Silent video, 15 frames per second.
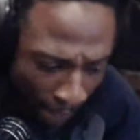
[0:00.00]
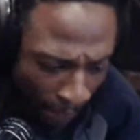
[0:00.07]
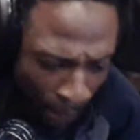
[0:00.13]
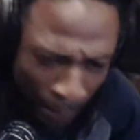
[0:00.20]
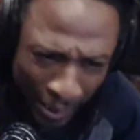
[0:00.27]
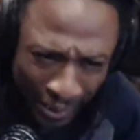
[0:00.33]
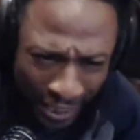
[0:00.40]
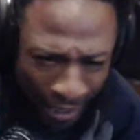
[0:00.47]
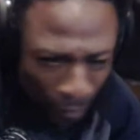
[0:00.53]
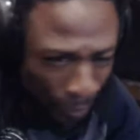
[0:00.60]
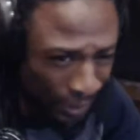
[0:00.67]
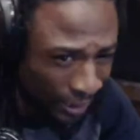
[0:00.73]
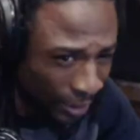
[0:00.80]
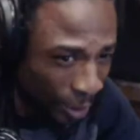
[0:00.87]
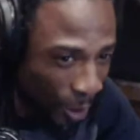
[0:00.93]
My life
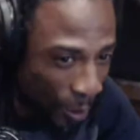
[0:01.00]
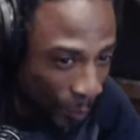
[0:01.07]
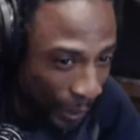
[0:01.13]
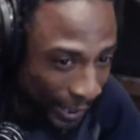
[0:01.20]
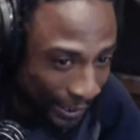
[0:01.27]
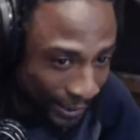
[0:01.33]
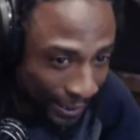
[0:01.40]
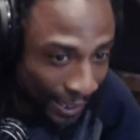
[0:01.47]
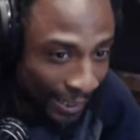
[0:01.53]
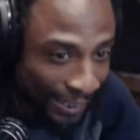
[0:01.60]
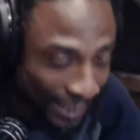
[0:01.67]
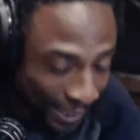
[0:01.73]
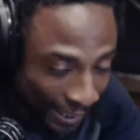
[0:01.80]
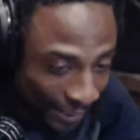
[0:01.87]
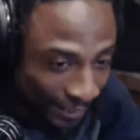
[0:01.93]
wasn't always like
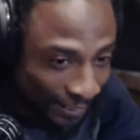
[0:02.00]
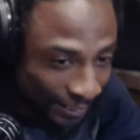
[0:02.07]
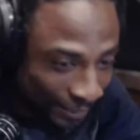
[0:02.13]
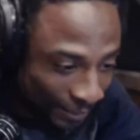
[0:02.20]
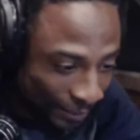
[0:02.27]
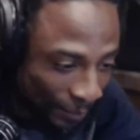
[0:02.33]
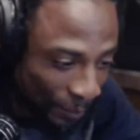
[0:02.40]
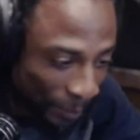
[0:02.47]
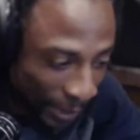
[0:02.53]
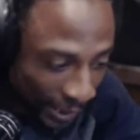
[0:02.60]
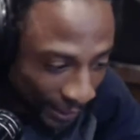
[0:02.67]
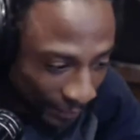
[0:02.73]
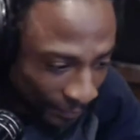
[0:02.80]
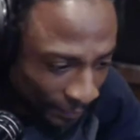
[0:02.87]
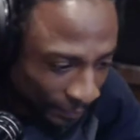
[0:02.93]
that, but